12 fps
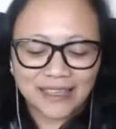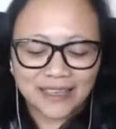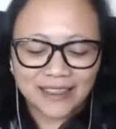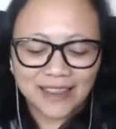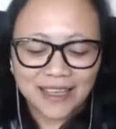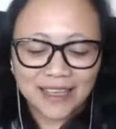
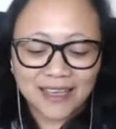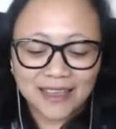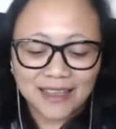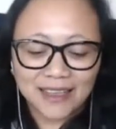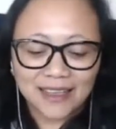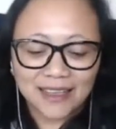
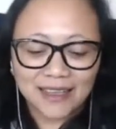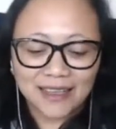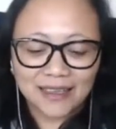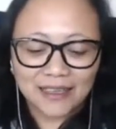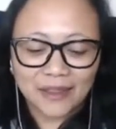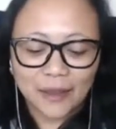The
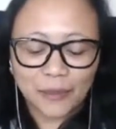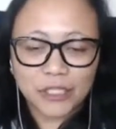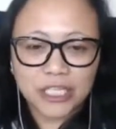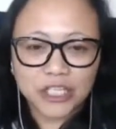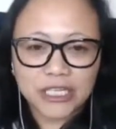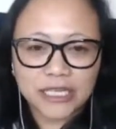
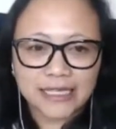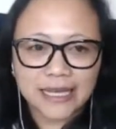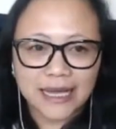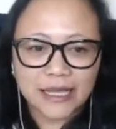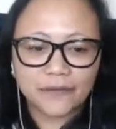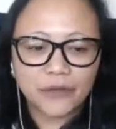position is
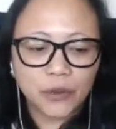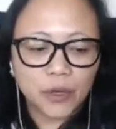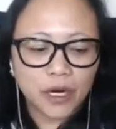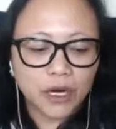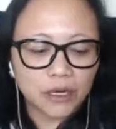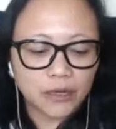that if you
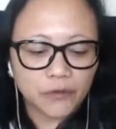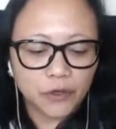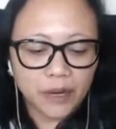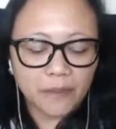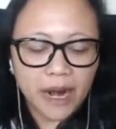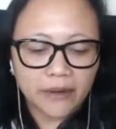are
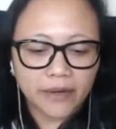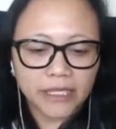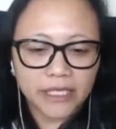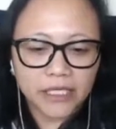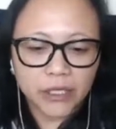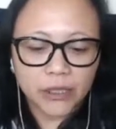married
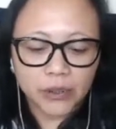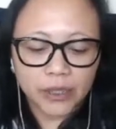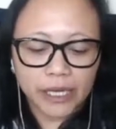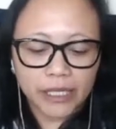and you're